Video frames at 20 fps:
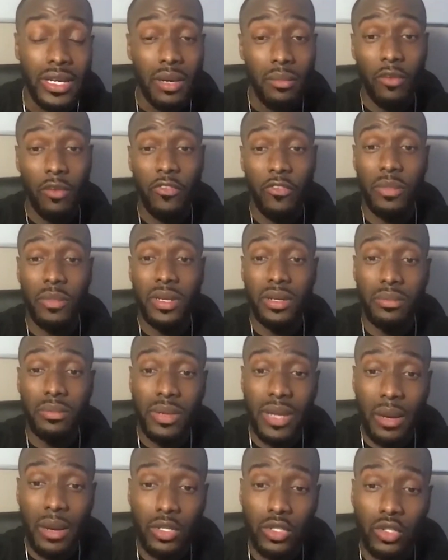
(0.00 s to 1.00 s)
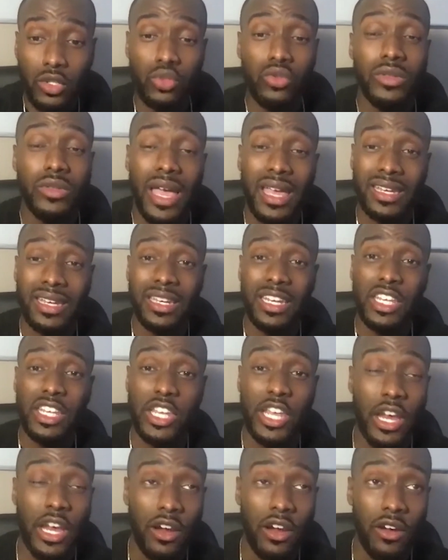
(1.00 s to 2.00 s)
But for me to be able to do that in a
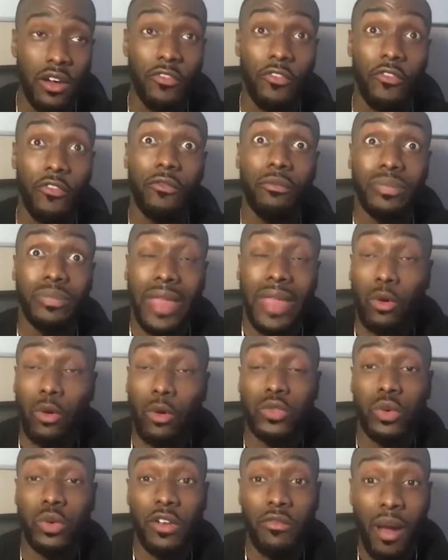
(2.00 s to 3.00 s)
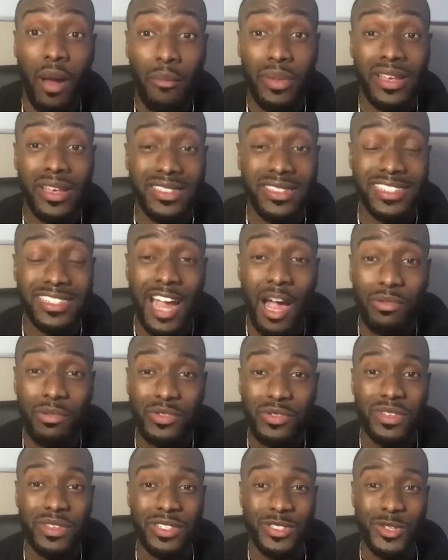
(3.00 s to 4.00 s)
year, that was one of my biggest
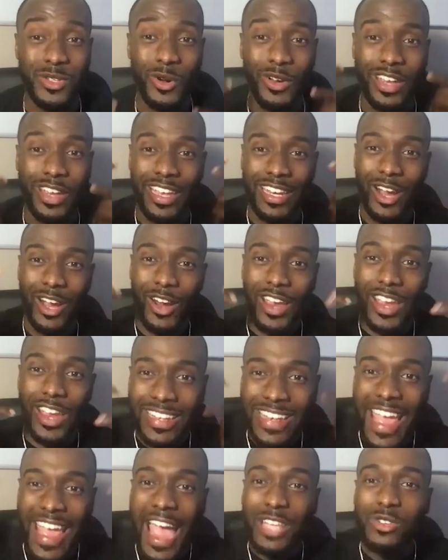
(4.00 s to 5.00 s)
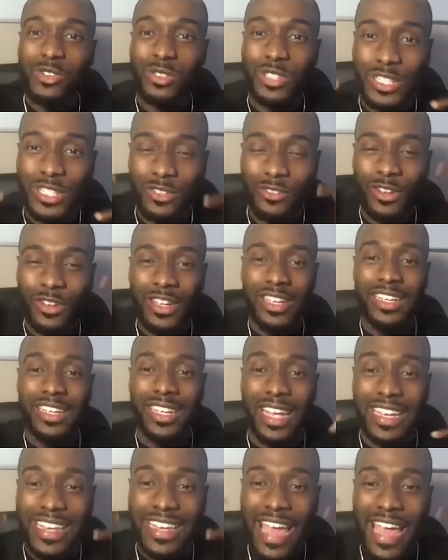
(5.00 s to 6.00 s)
accomplishments. So it naturally
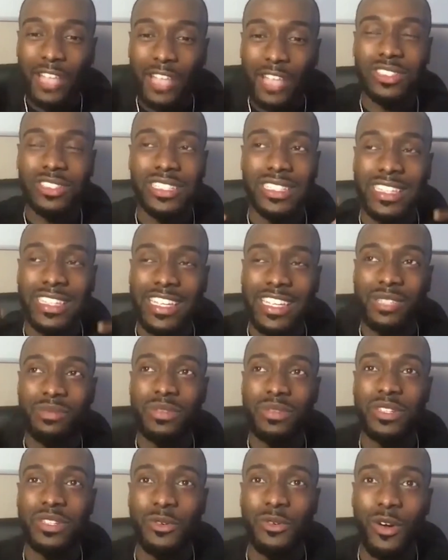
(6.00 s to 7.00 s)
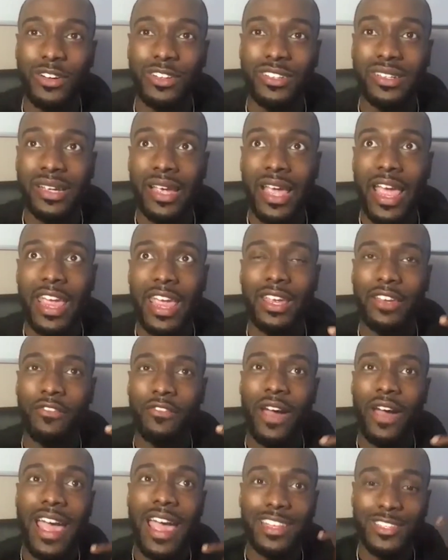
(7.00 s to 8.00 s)
leads me to wonder, hey, if
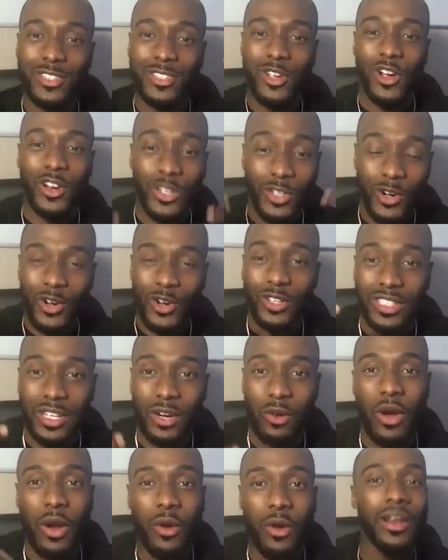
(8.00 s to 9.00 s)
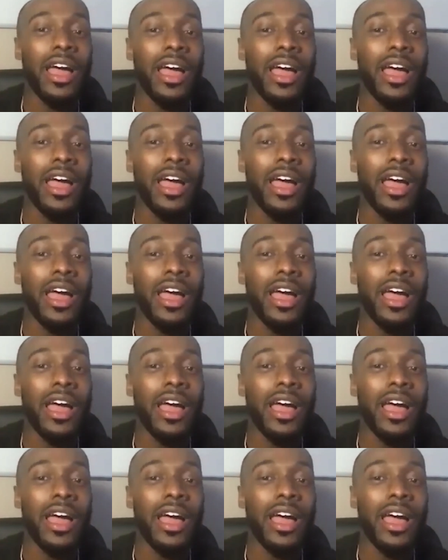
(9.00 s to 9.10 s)
I had started earlier, where would I